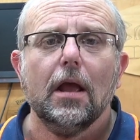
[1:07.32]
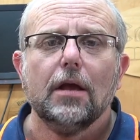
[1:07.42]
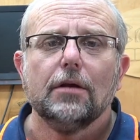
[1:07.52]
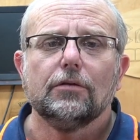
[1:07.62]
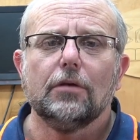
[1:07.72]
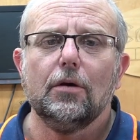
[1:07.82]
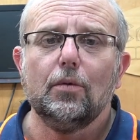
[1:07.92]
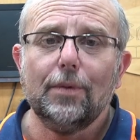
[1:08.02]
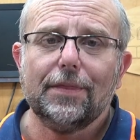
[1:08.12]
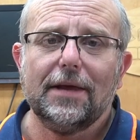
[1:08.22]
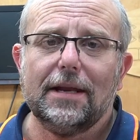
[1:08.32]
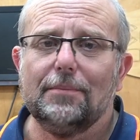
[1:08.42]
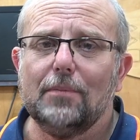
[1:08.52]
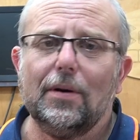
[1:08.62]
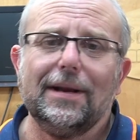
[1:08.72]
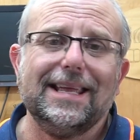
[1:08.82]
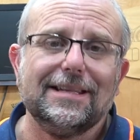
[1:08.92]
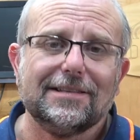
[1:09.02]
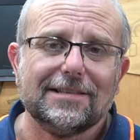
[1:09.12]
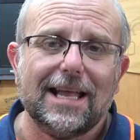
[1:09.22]
So with that in mind,
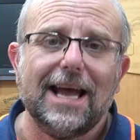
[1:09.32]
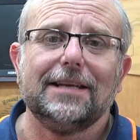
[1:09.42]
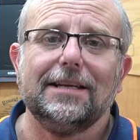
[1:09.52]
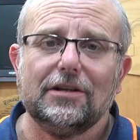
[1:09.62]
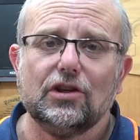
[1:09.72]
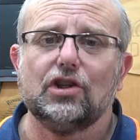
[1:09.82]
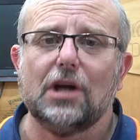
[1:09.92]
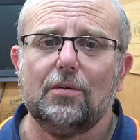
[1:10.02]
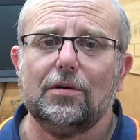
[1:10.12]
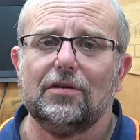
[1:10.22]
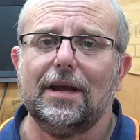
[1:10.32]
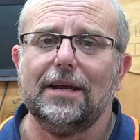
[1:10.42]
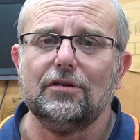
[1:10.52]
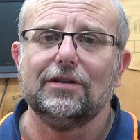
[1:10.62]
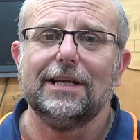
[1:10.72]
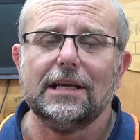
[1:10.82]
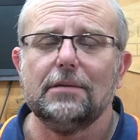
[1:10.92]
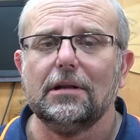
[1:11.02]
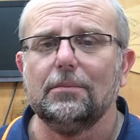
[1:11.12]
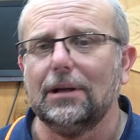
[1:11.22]
it's starting to show its age. It's getting a
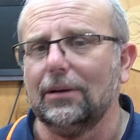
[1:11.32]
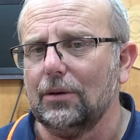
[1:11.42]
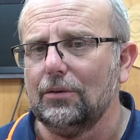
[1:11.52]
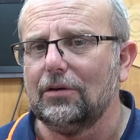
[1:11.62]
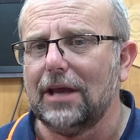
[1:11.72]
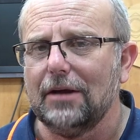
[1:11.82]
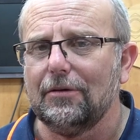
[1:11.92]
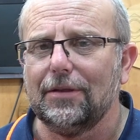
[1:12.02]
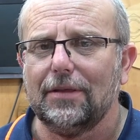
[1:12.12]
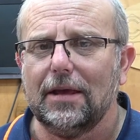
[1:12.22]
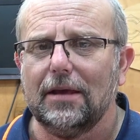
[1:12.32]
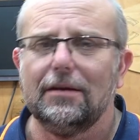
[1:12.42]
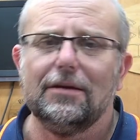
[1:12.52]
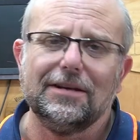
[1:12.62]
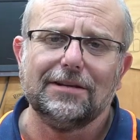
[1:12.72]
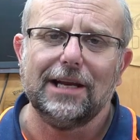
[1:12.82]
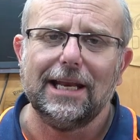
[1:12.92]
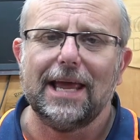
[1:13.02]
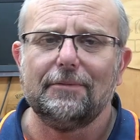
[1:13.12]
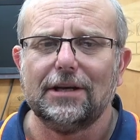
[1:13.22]
little bit loose here and there,
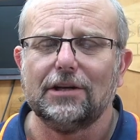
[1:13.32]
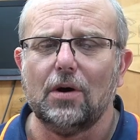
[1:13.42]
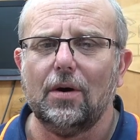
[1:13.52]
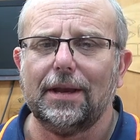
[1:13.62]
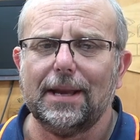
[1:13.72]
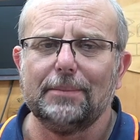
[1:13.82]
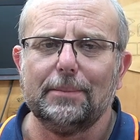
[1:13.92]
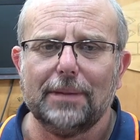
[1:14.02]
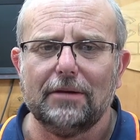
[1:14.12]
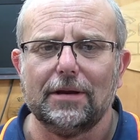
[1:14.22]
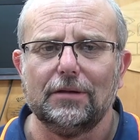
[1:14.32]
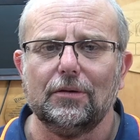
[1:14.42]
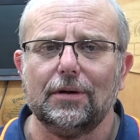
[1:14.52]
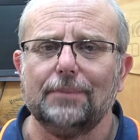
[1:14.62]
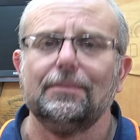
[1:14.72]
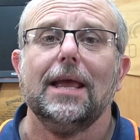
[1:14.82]
continually having to tighten up the bearings on it.